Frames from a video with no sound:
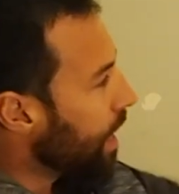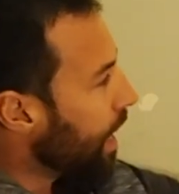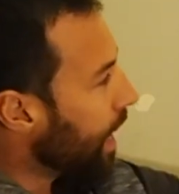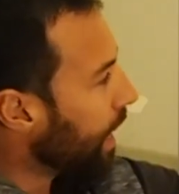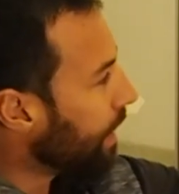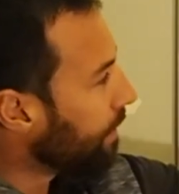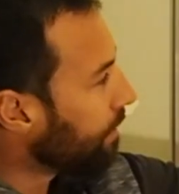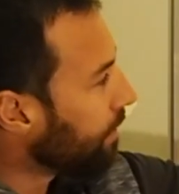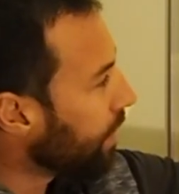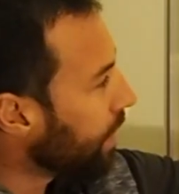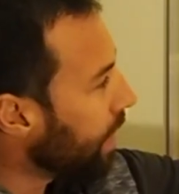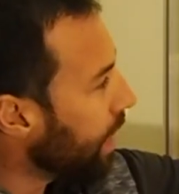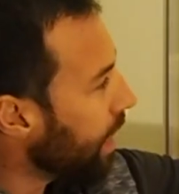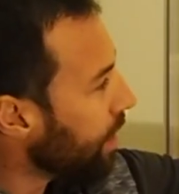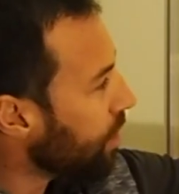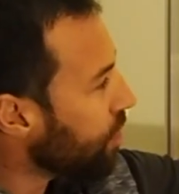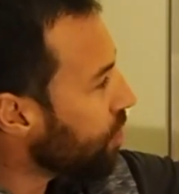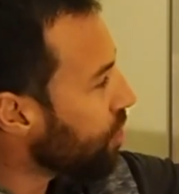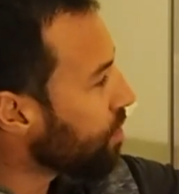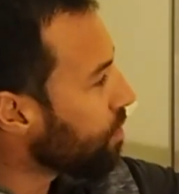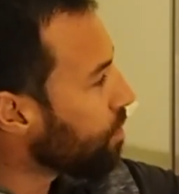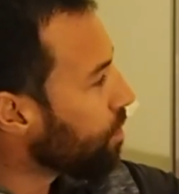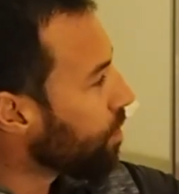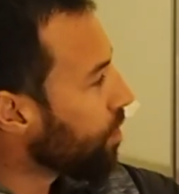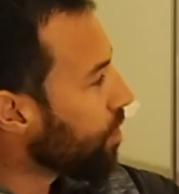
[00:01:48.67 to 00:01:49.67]
and the
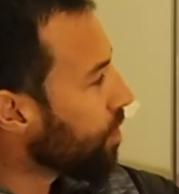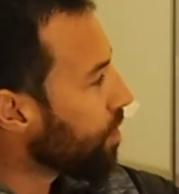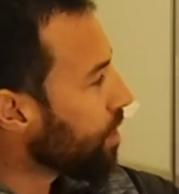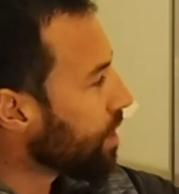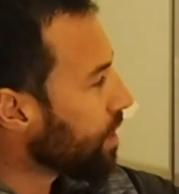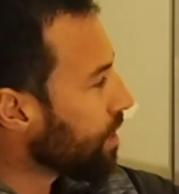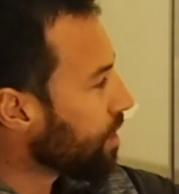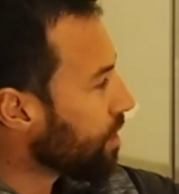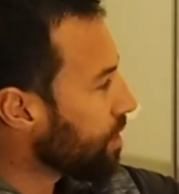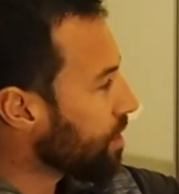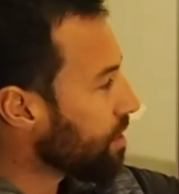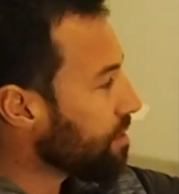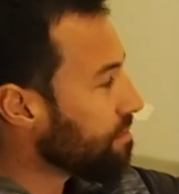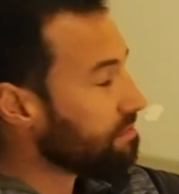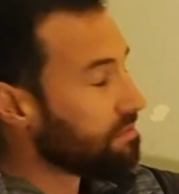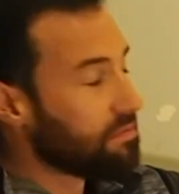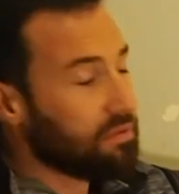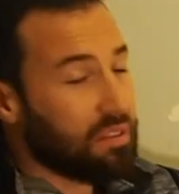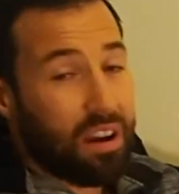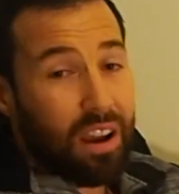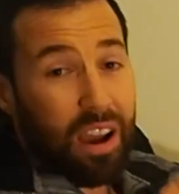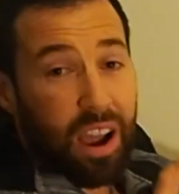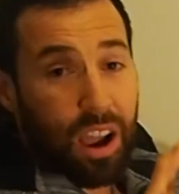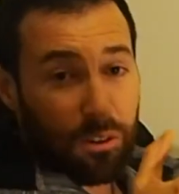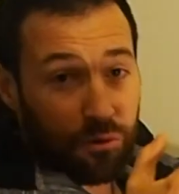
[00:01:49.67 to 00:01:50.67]
action word is
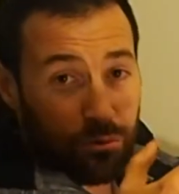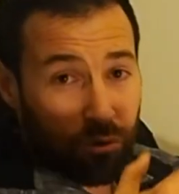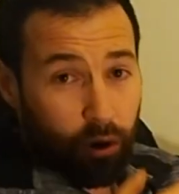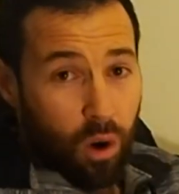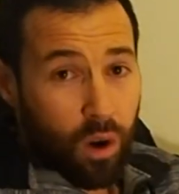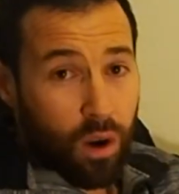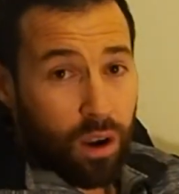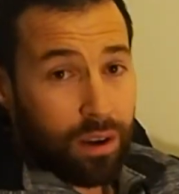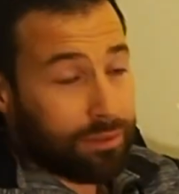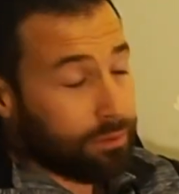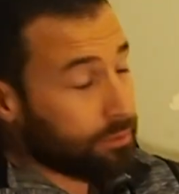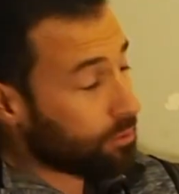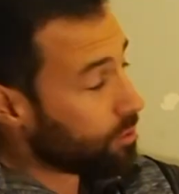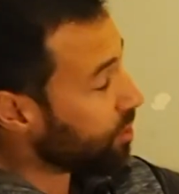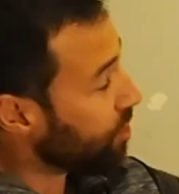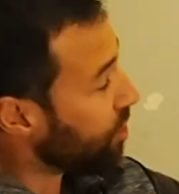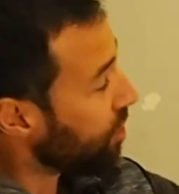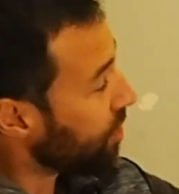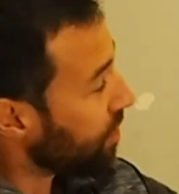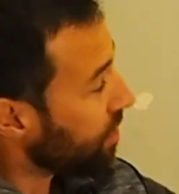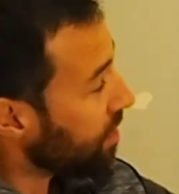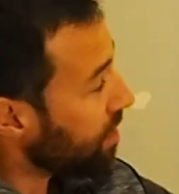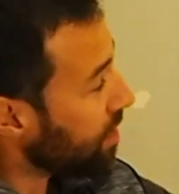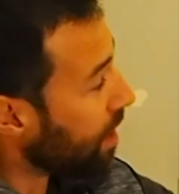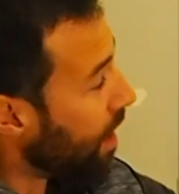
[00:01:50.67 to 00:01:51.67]
arrive, which
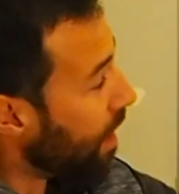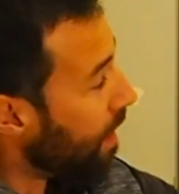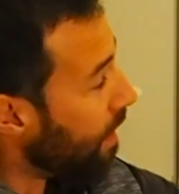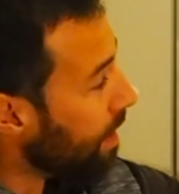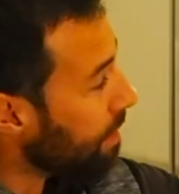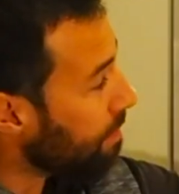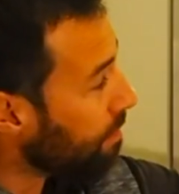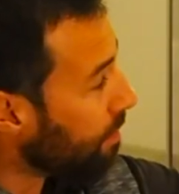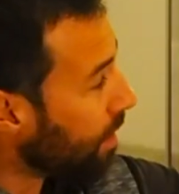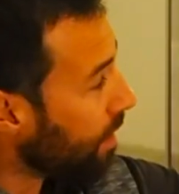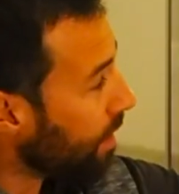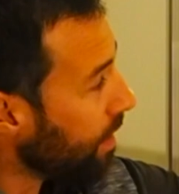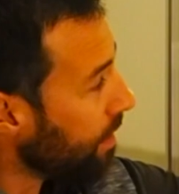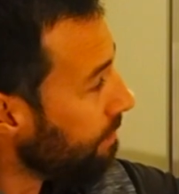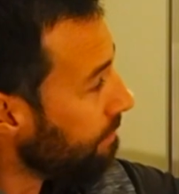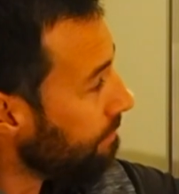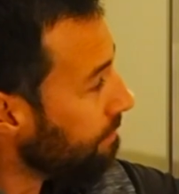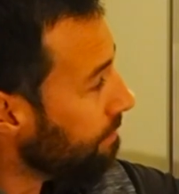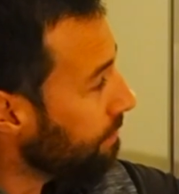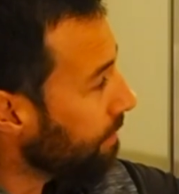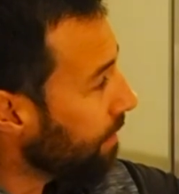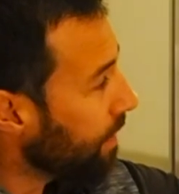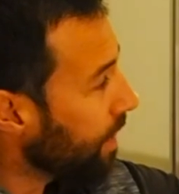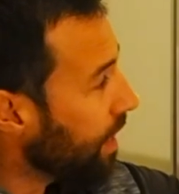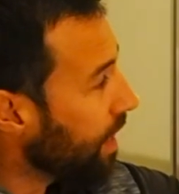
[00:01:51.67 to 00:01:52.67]
is taimai,
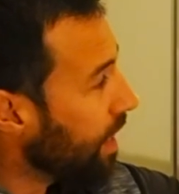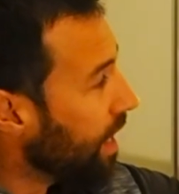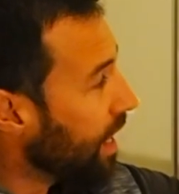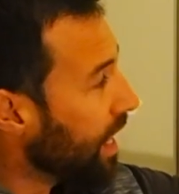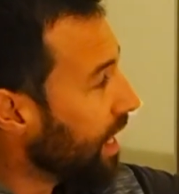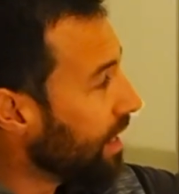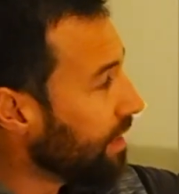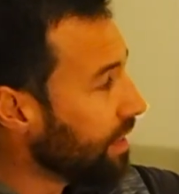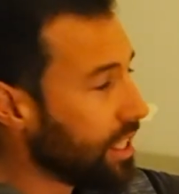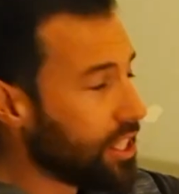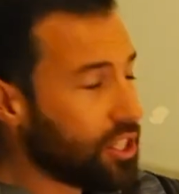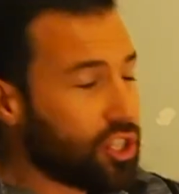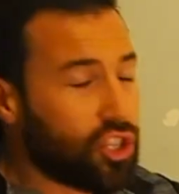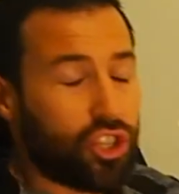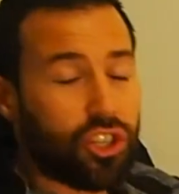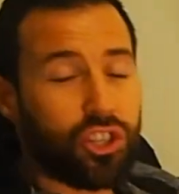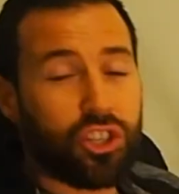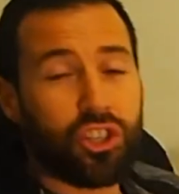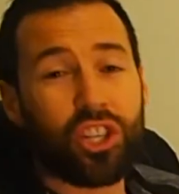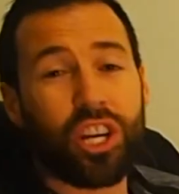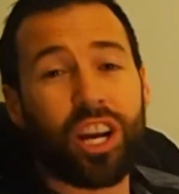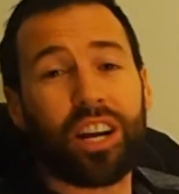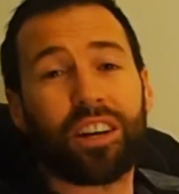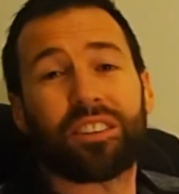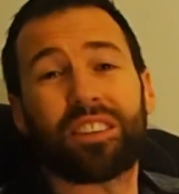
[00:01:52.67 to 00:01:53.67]
and then just
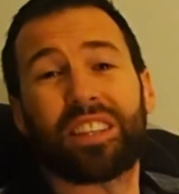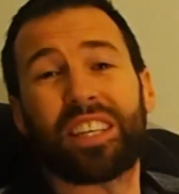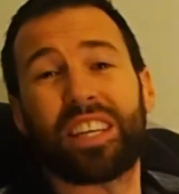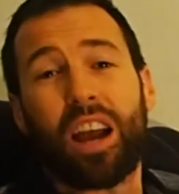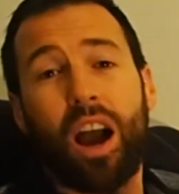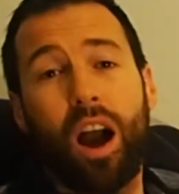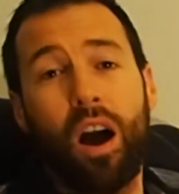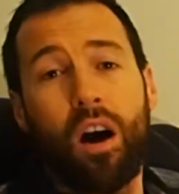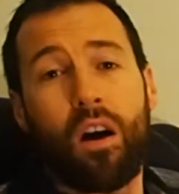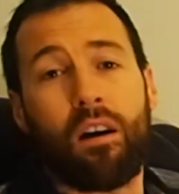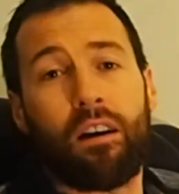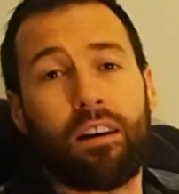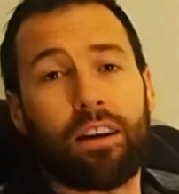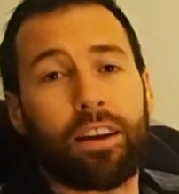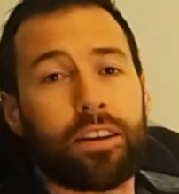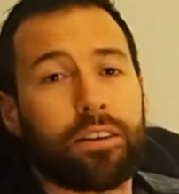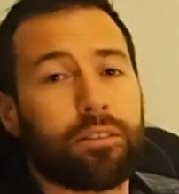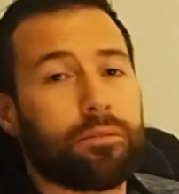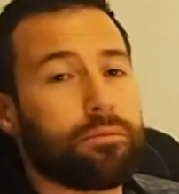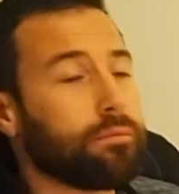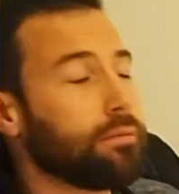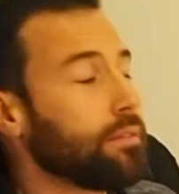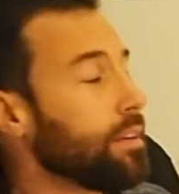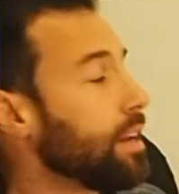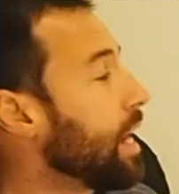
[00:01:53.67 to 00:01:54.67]
chuck the I
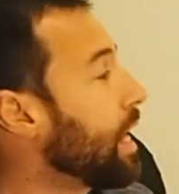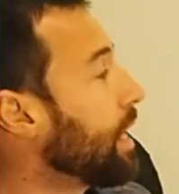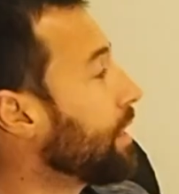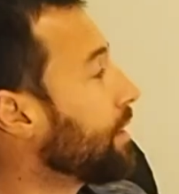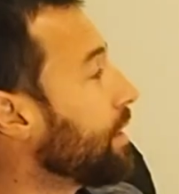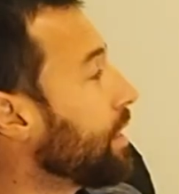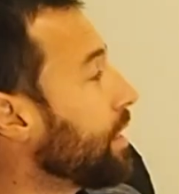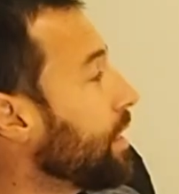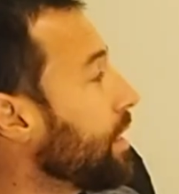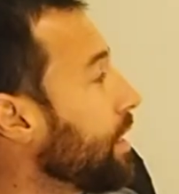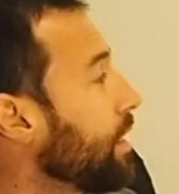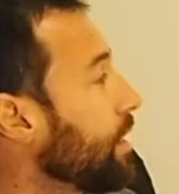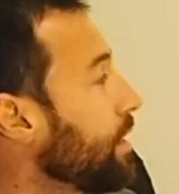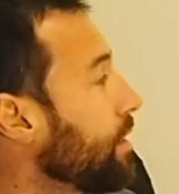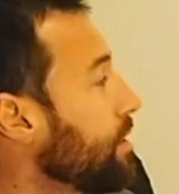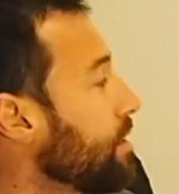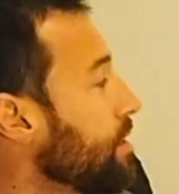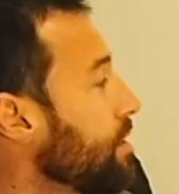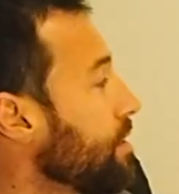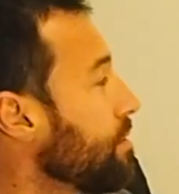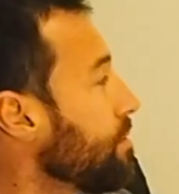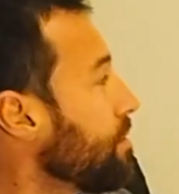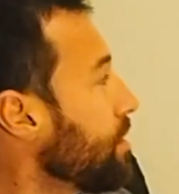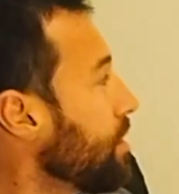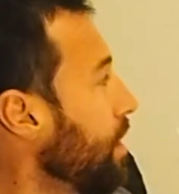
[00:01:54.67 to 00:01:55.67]
at the end.
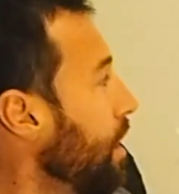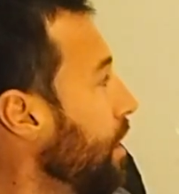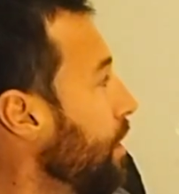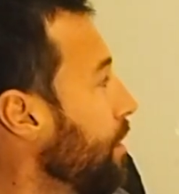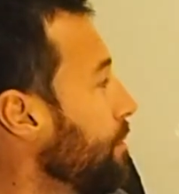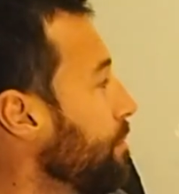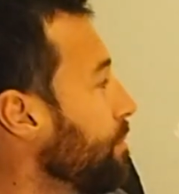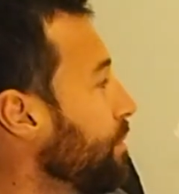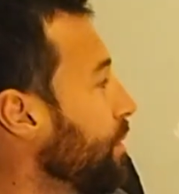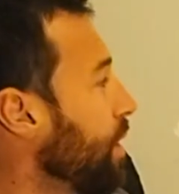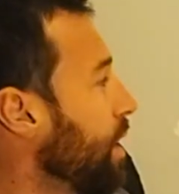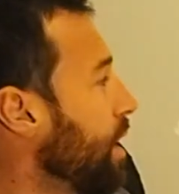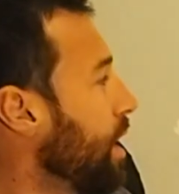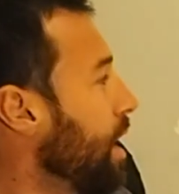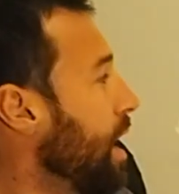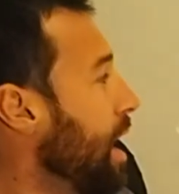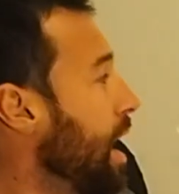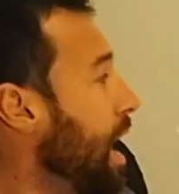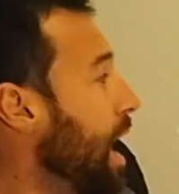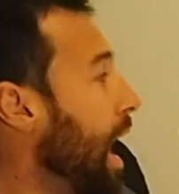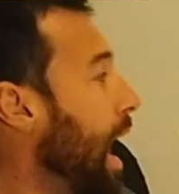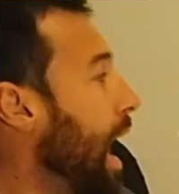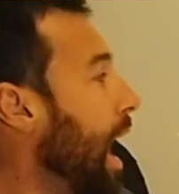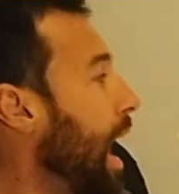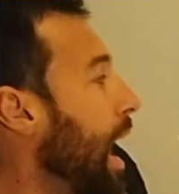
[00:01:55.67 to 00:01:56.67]
So,
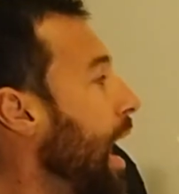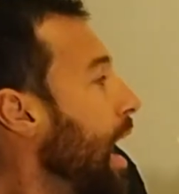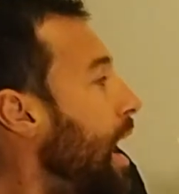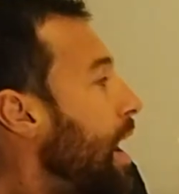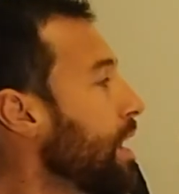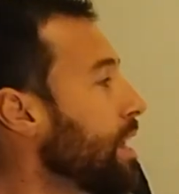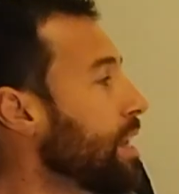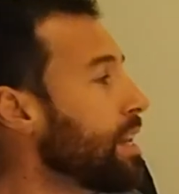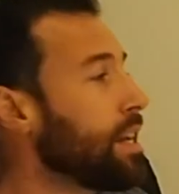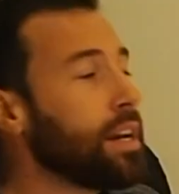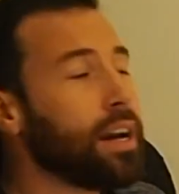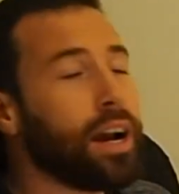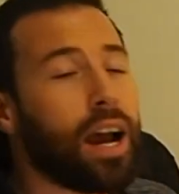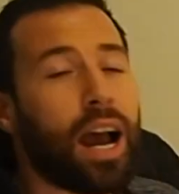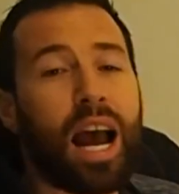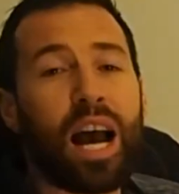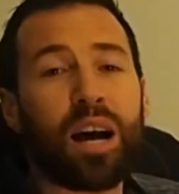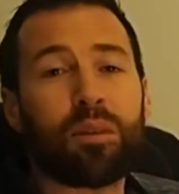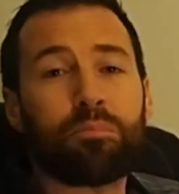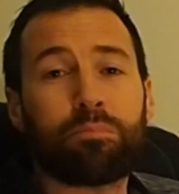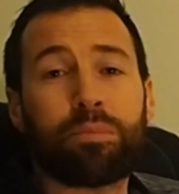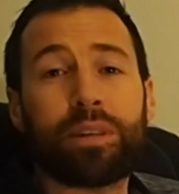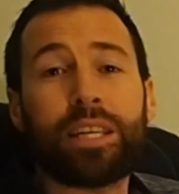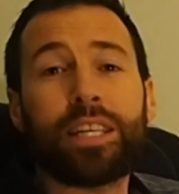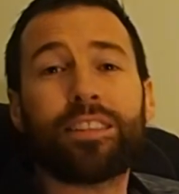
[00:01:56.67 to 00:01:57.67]
are here,
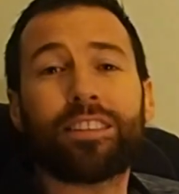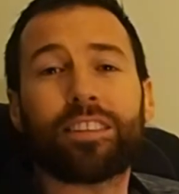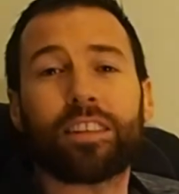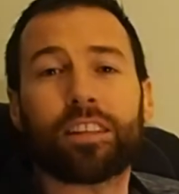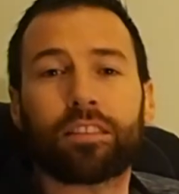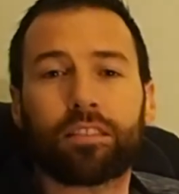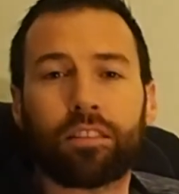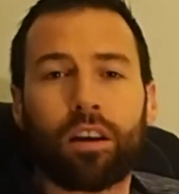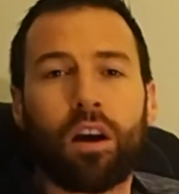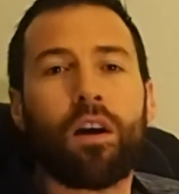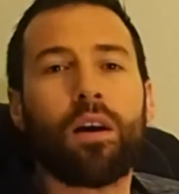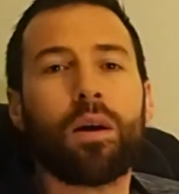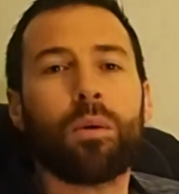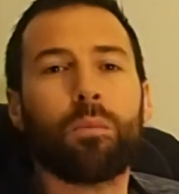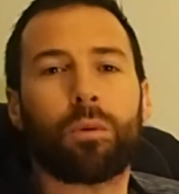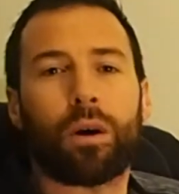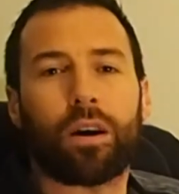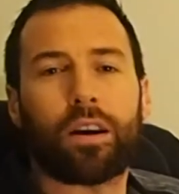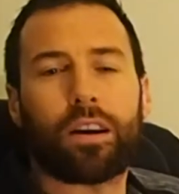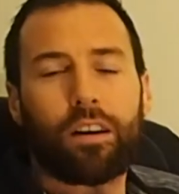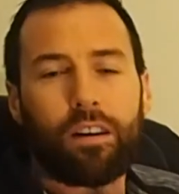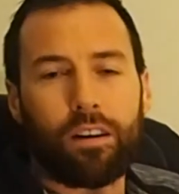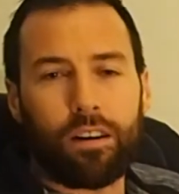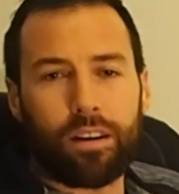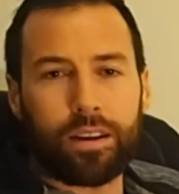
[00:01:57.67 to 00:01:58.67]
Peter,
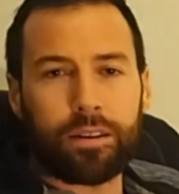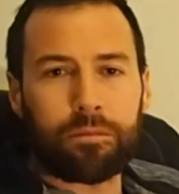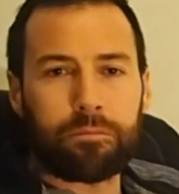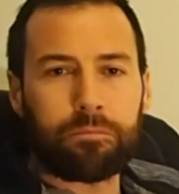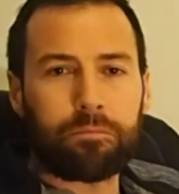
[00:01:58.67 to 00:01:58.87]
taimai I.